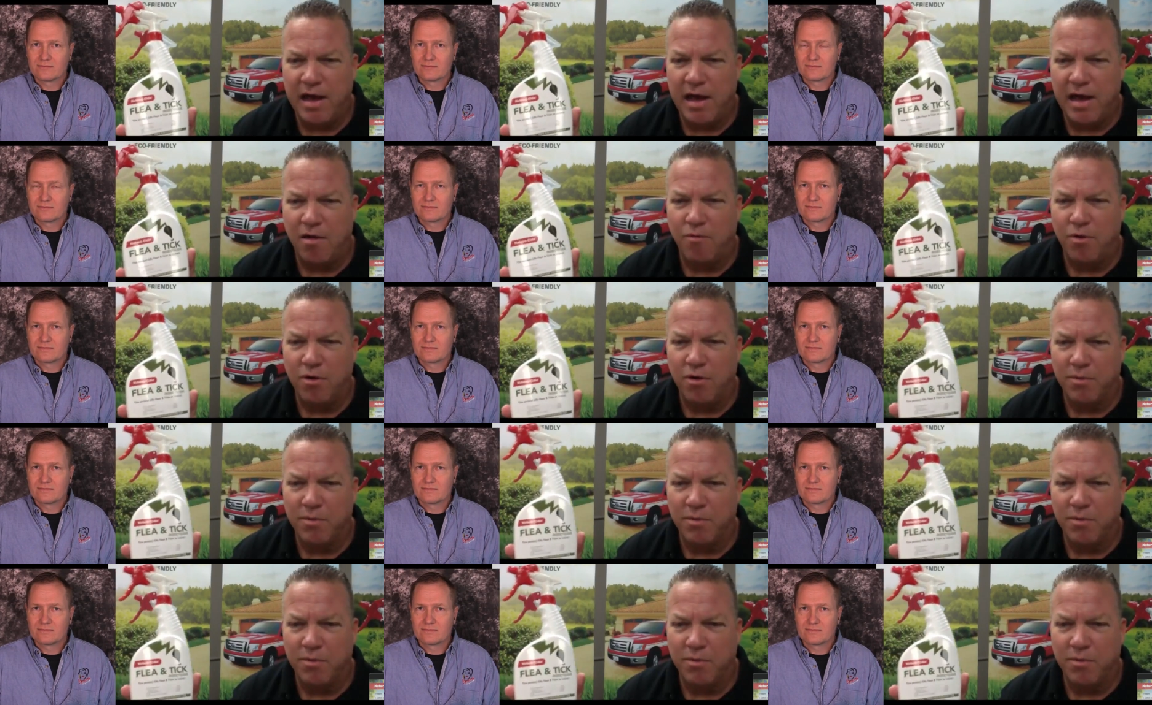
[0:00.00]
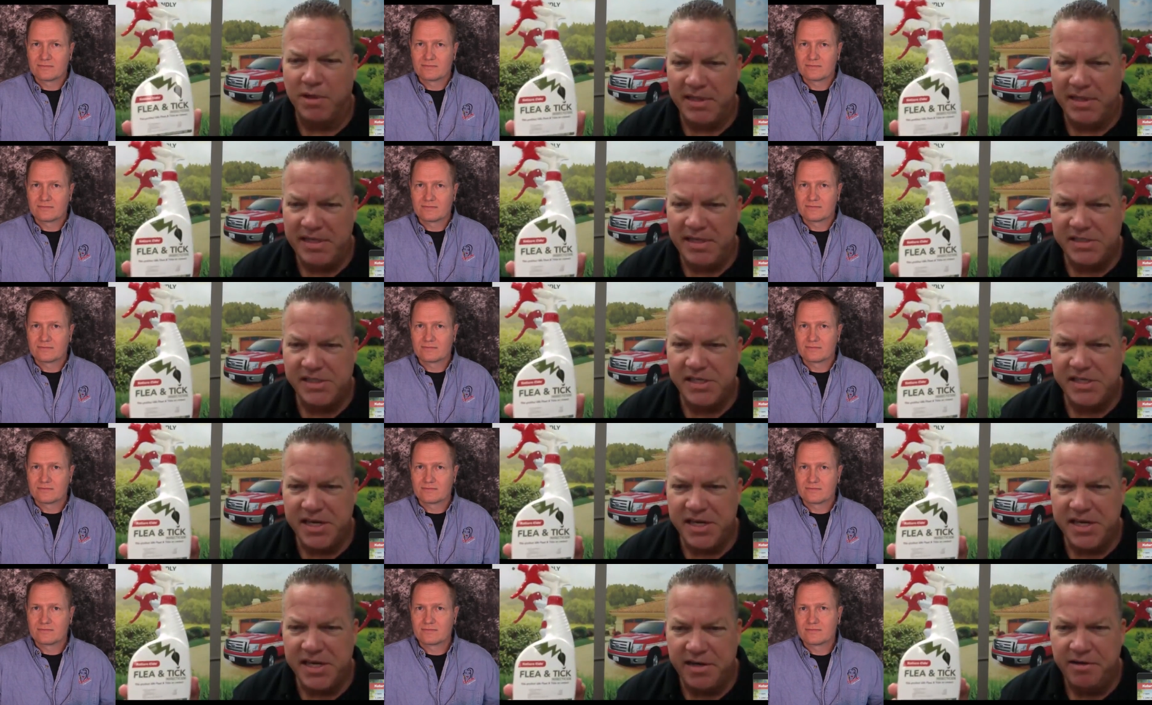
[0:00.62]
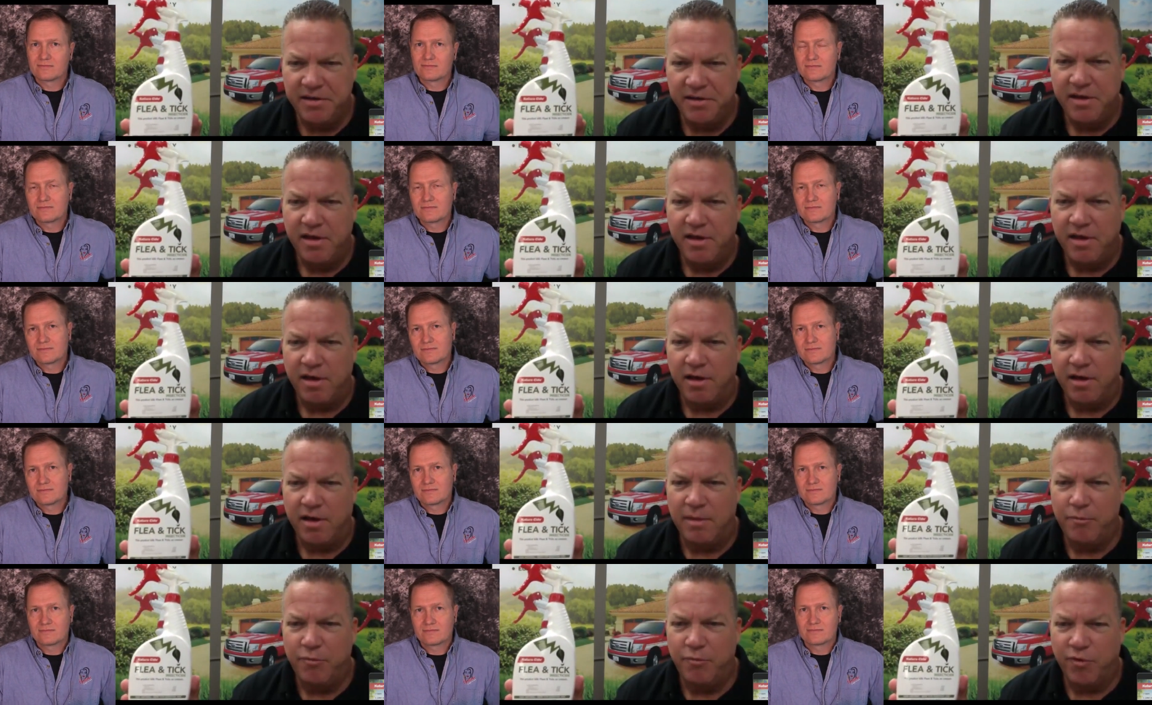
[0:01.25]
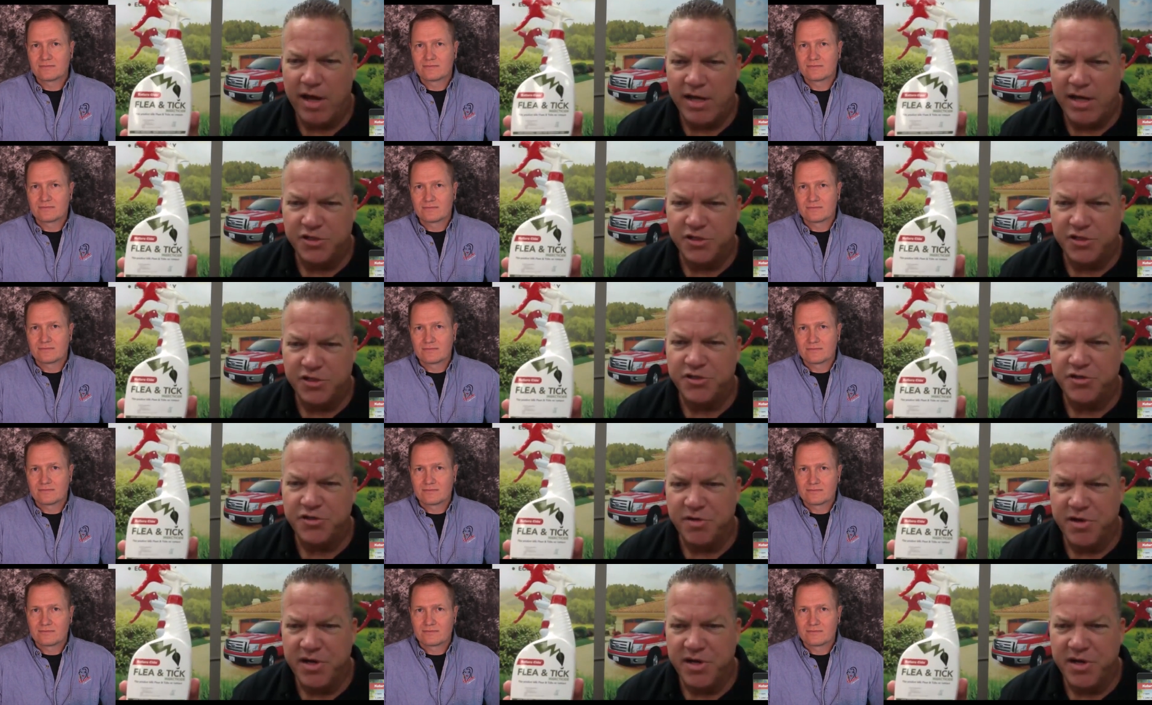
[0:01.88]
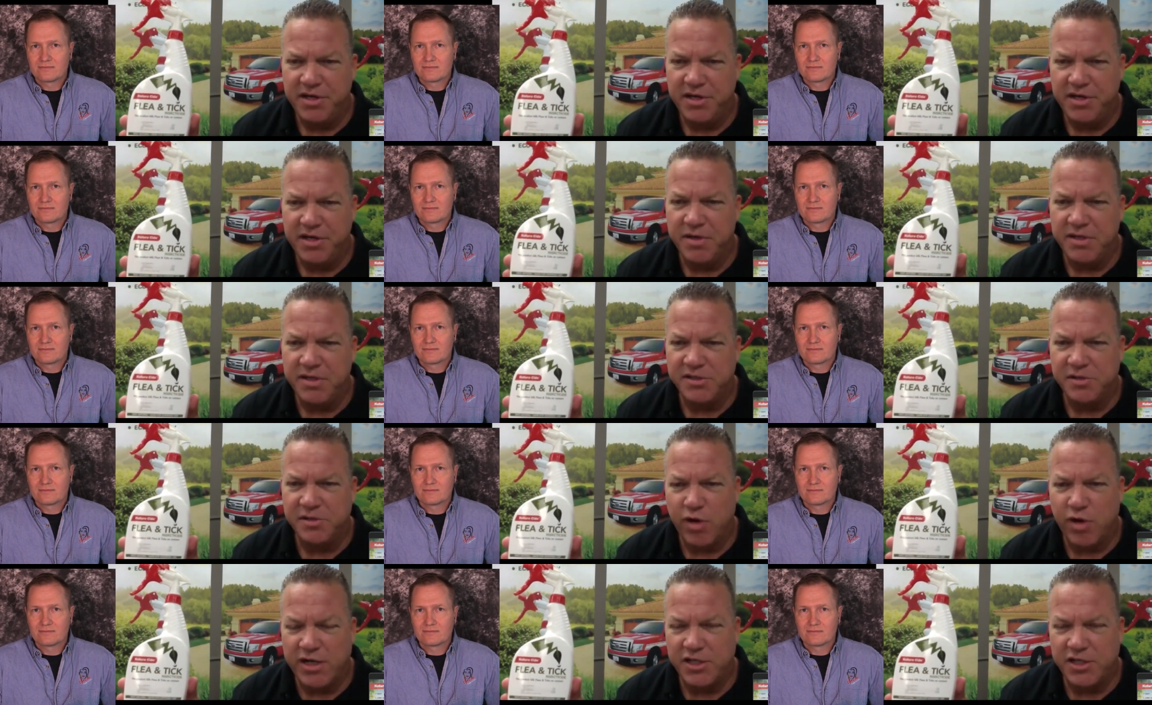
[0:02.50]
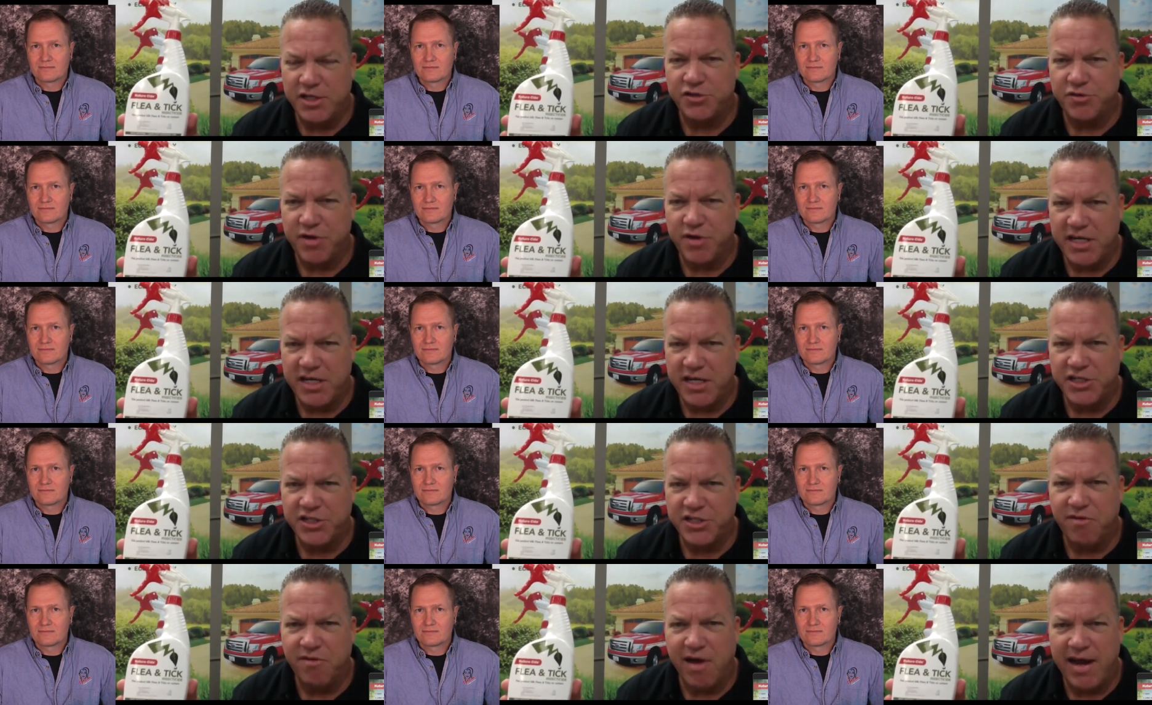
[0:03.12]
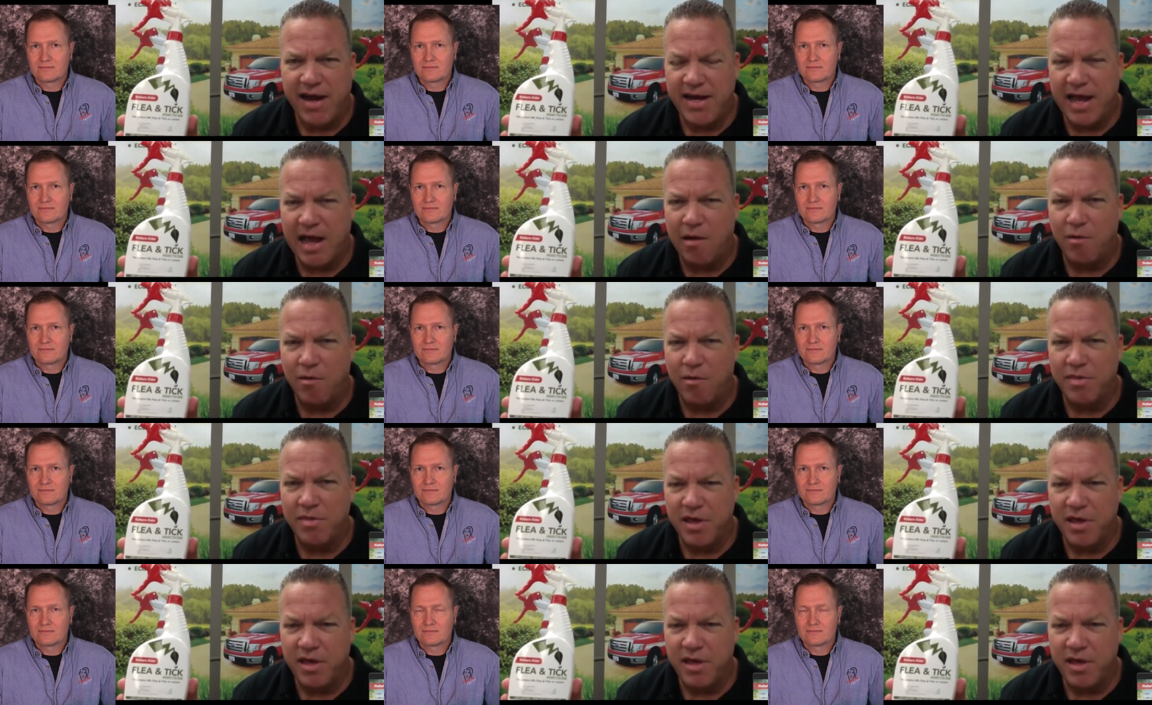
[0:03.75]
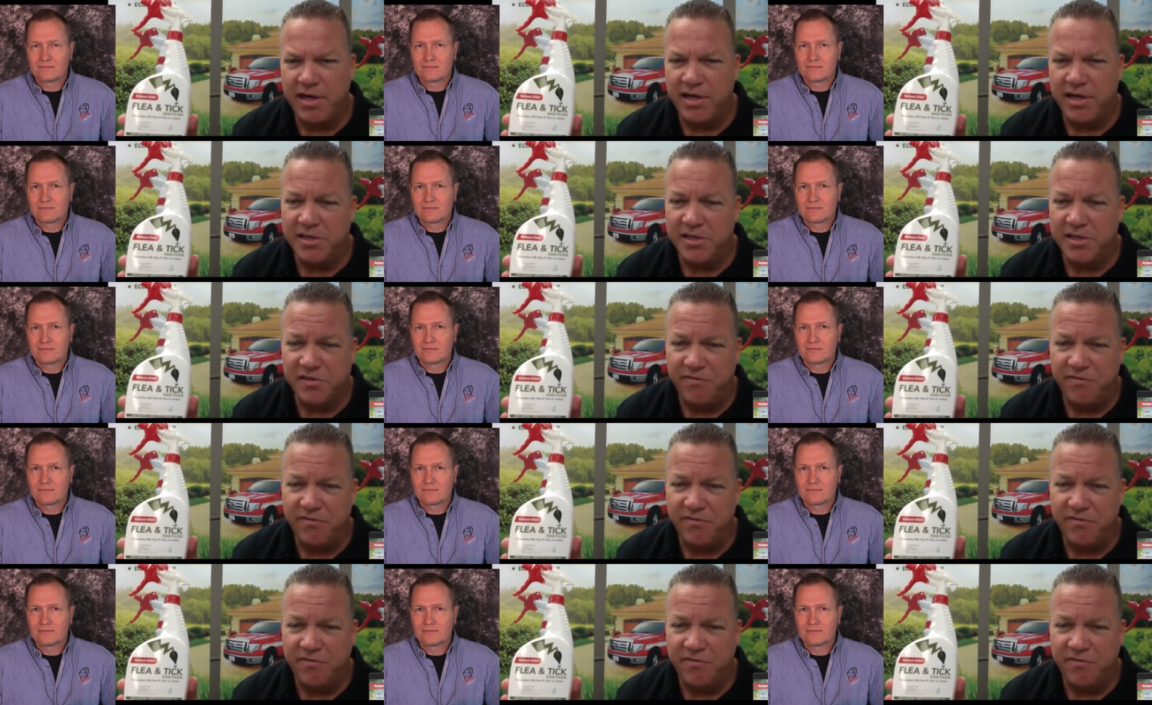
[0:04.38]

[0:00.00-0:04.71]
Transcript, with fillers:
Speaker 1: now. We're releasing it, um, registering, doing some registration right now with it.